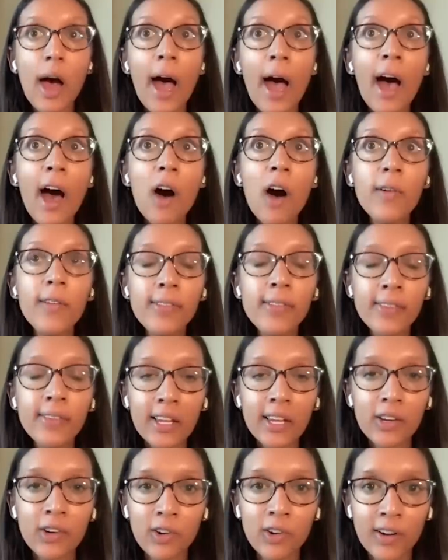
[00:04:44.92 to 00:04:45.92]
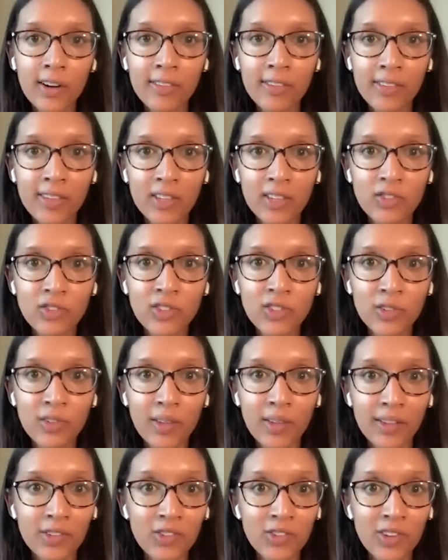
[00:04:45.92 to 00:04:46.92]
How it's increasing to
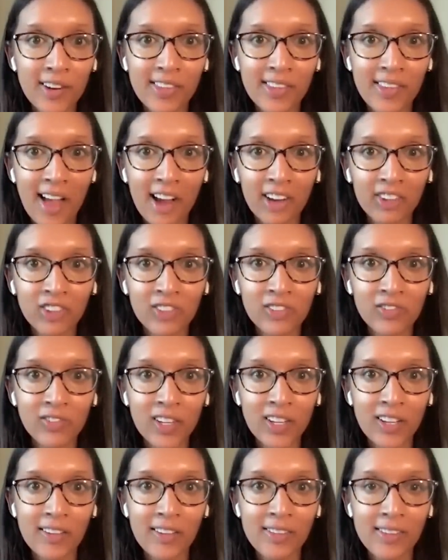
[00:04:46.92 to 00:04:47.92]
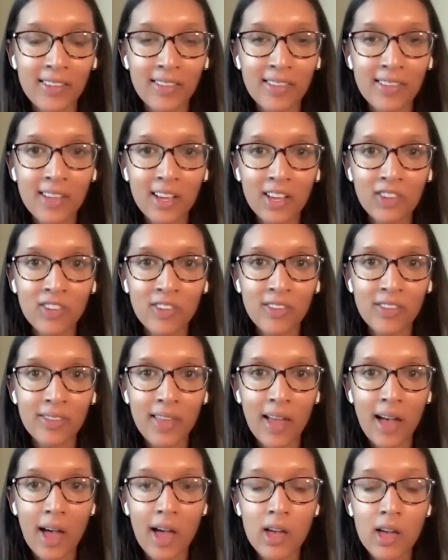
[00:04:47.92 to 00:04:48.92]
the transaction fees and such is
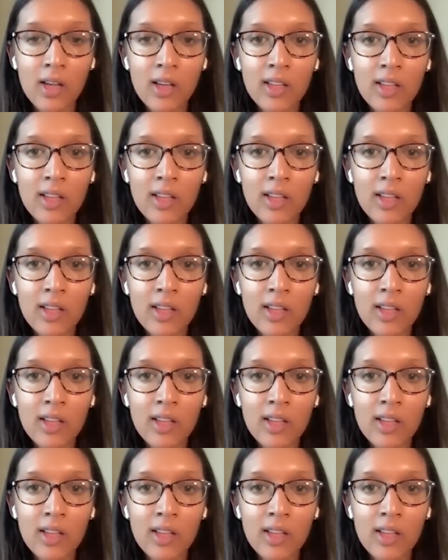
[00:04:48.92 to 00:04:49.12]
that